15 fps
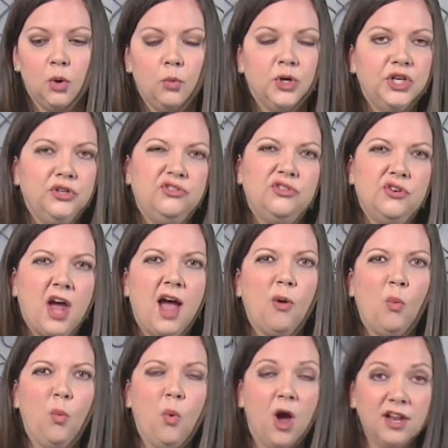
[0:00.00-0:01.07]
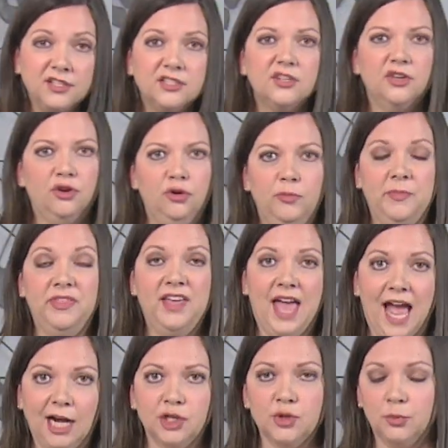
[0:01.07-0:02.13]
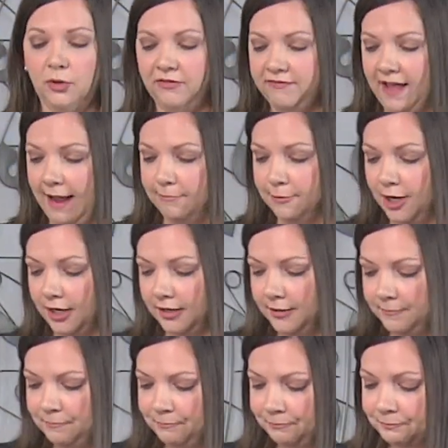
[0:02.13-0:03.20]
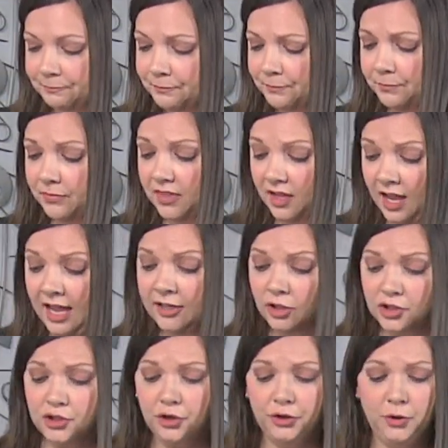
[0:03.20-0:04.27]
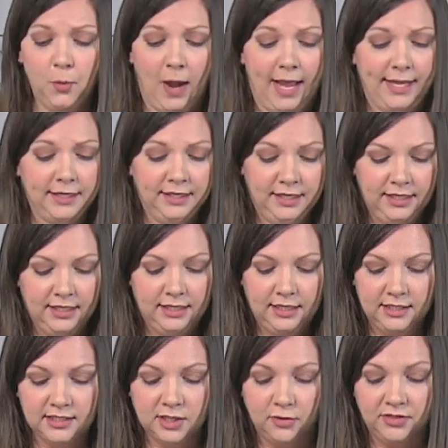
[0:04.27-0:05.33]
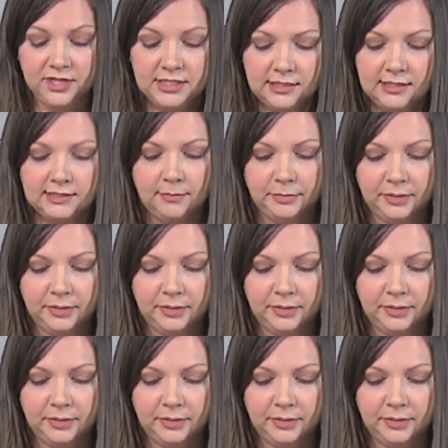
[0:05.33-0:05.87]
where you do not want to hoop the actual fabric, and I'll show you why. So this is a